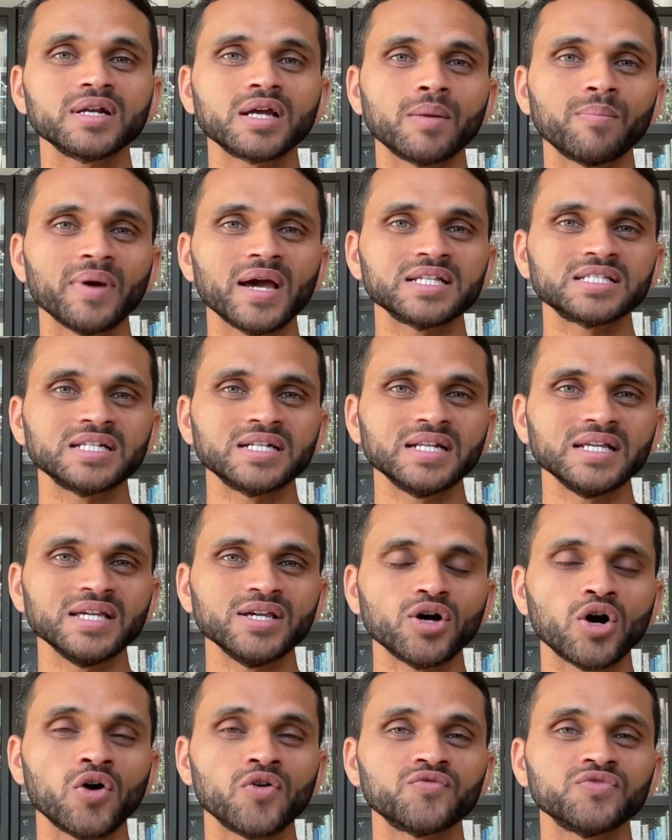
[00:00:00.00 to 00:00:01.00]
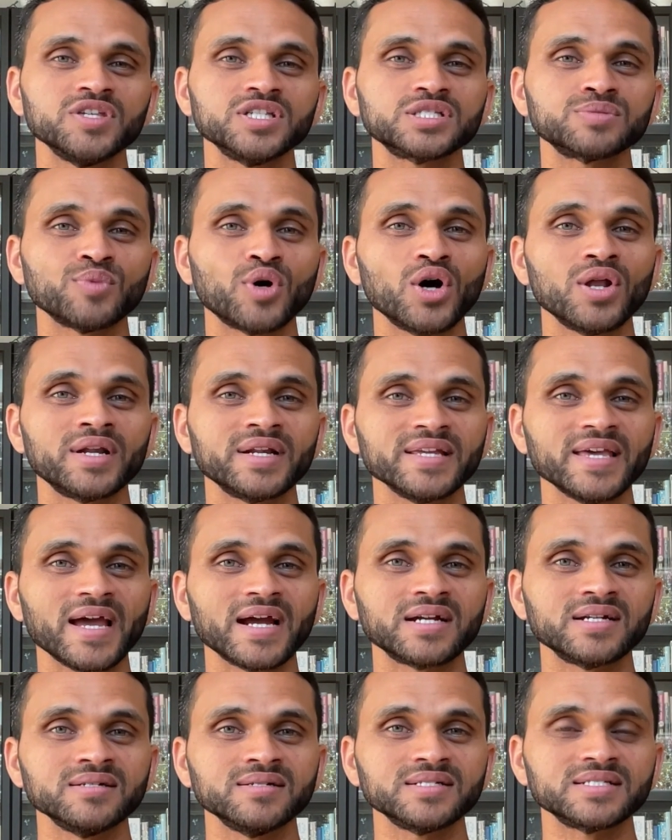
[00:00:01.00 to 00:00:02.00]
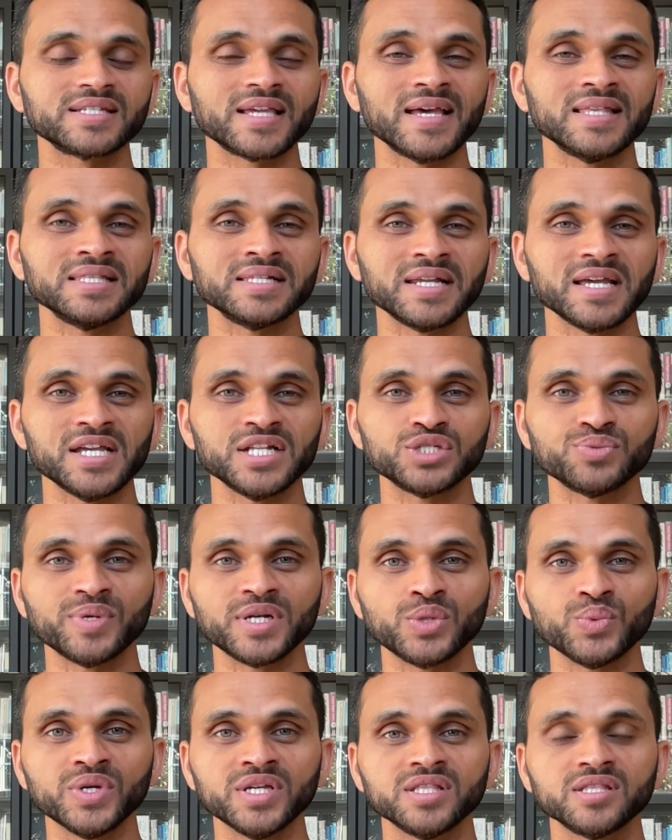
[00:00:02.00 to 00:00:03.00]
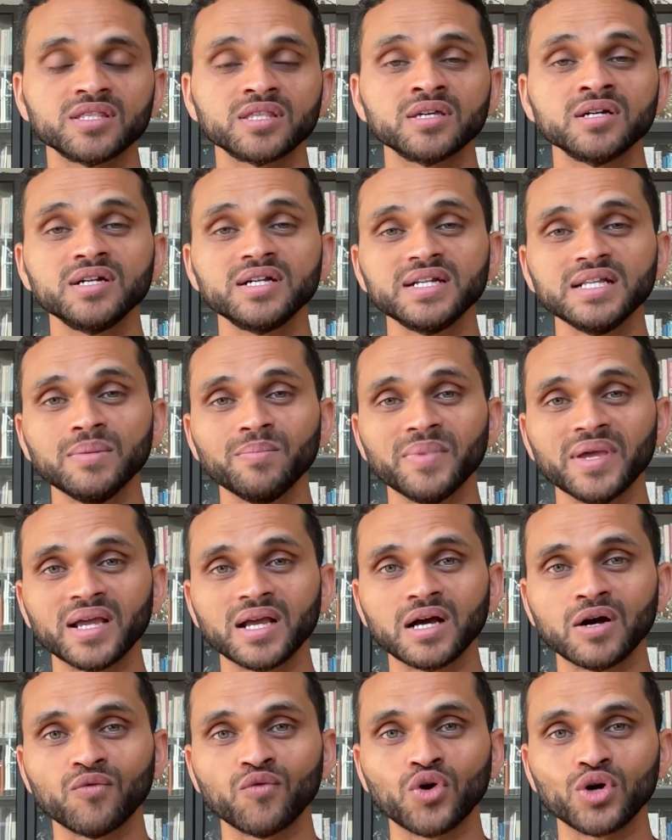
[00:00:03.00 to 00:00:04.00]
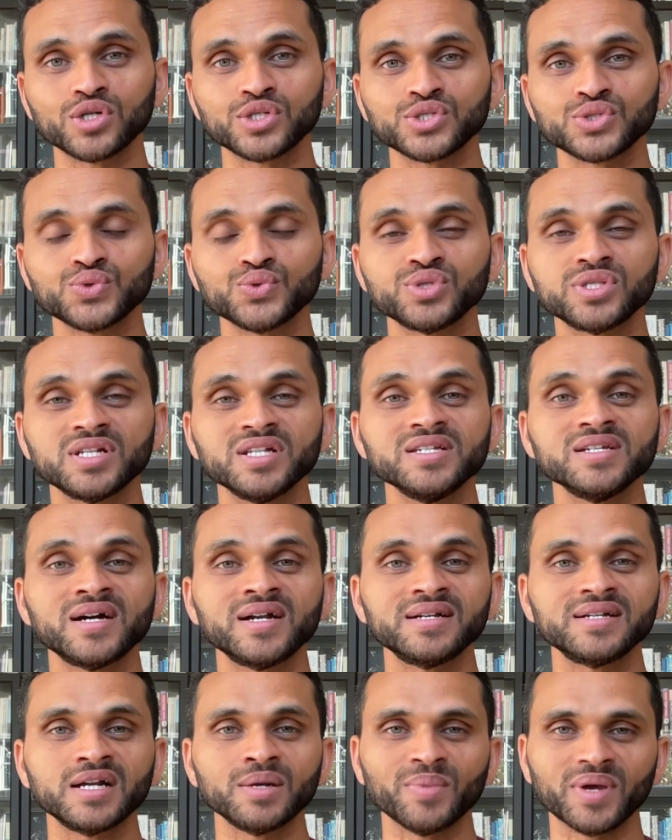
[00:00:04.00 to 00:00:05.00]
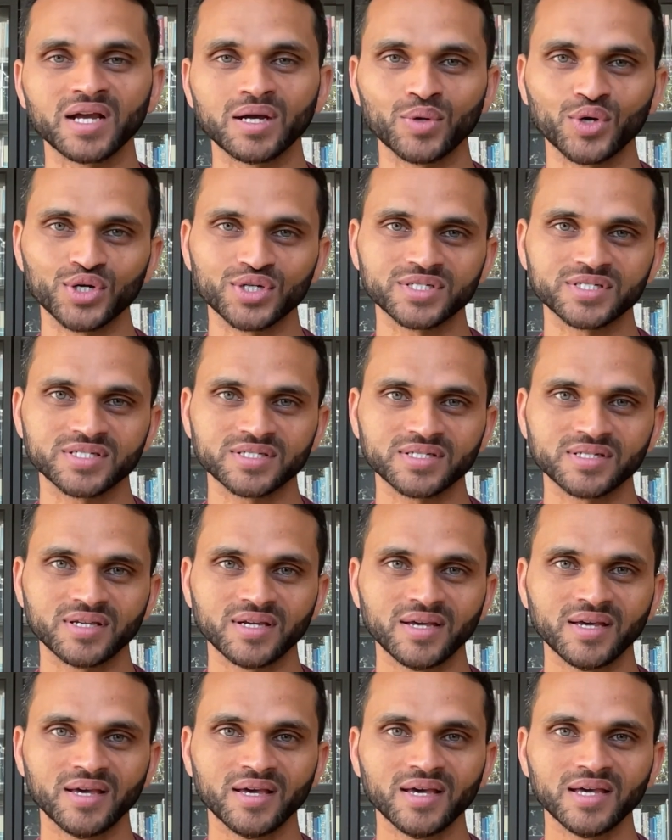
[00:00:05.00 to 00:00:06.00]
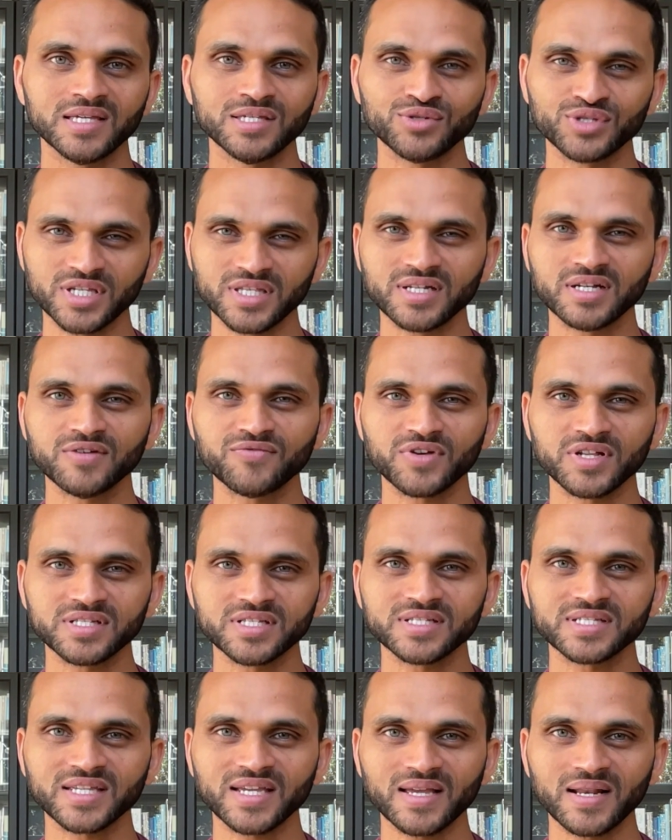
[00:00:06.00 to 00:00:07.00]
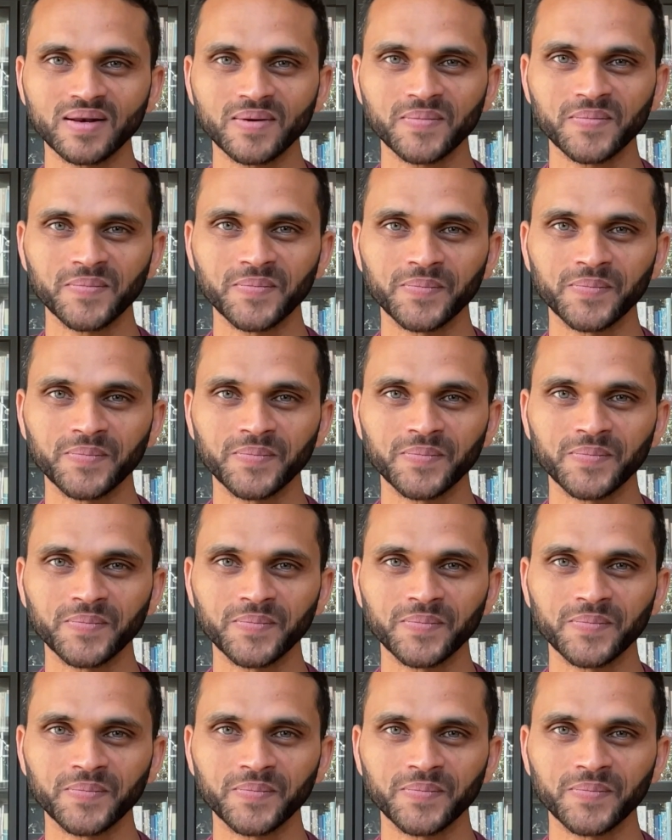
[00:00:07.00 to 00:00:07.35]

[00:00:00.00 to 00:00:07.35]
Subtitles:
capacity of the small reactors can range between 30 megawatts to 300 megawatts. You see the difference in scale?